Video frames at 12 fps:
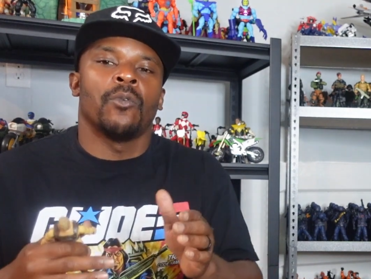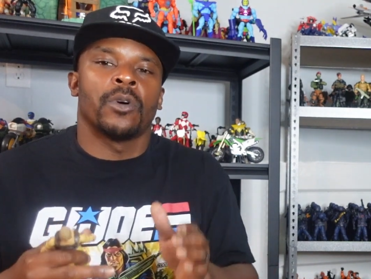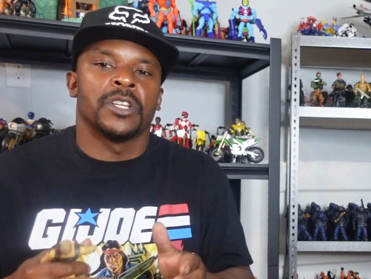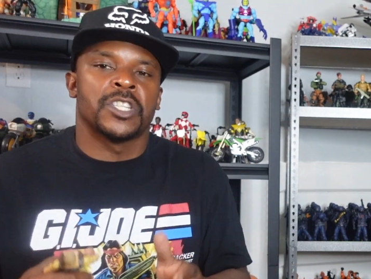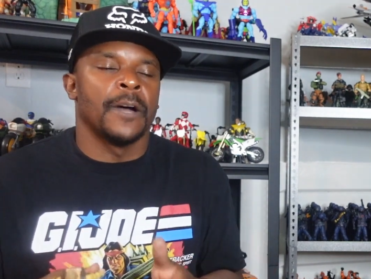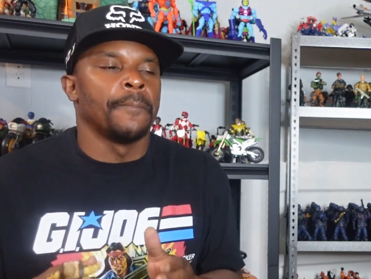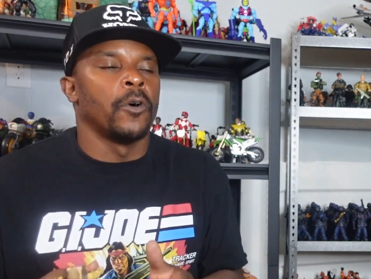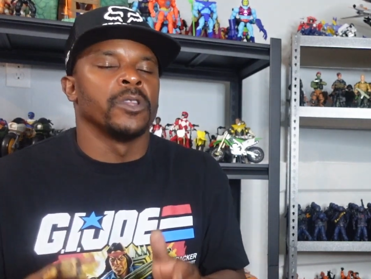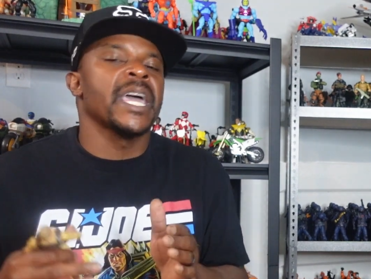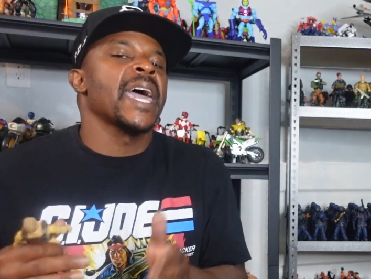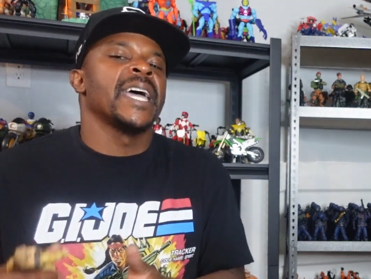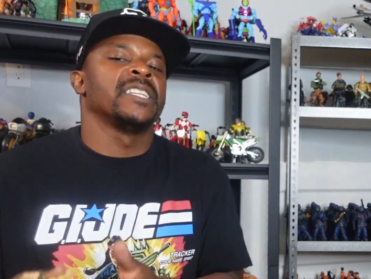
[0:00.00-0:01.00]
want to jump on
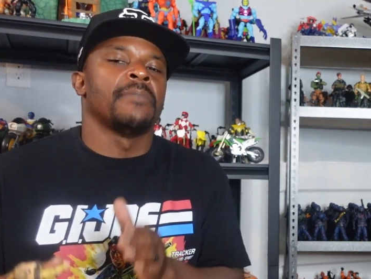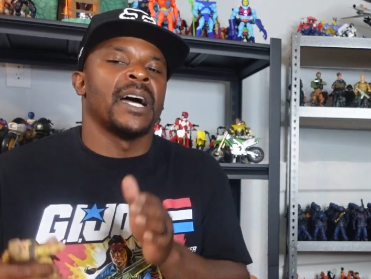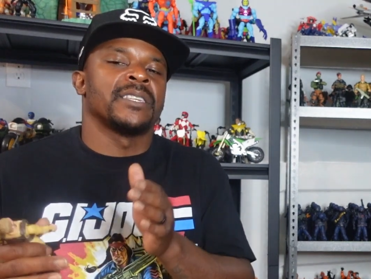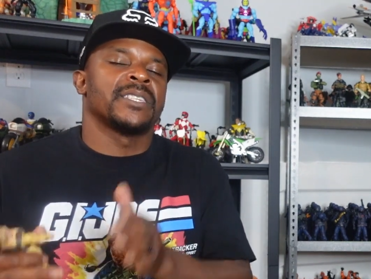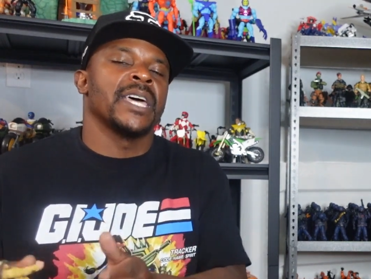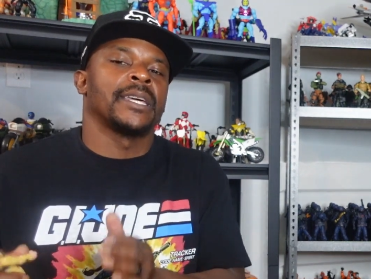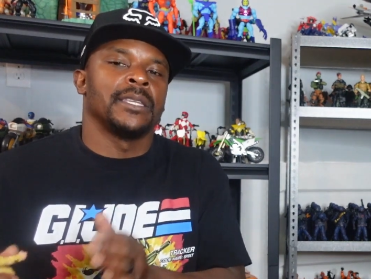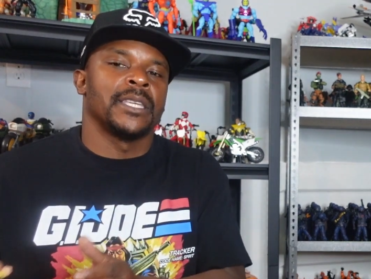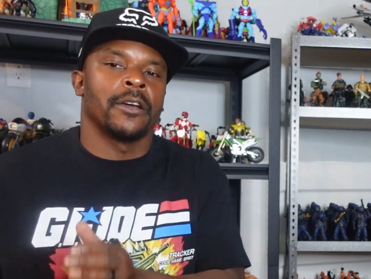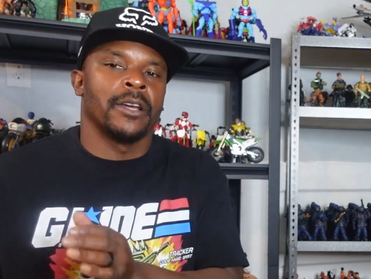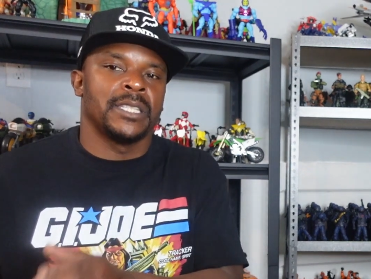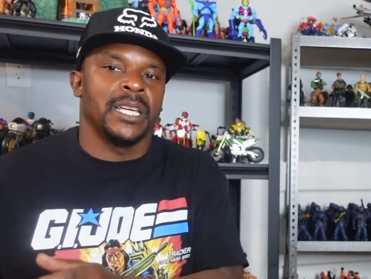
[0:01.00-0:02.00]
that as my
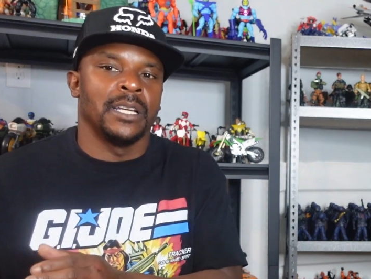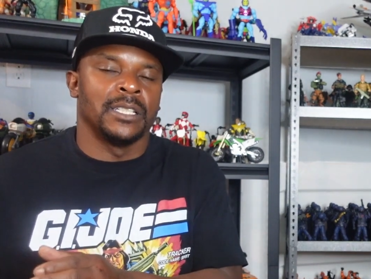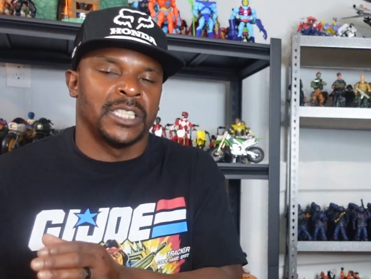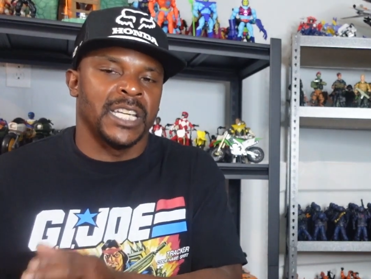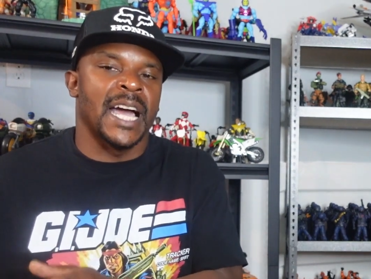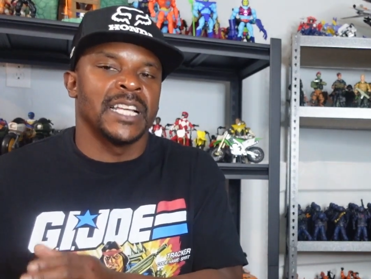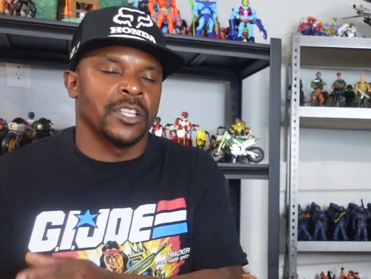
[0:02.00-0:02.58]
secondary G.I.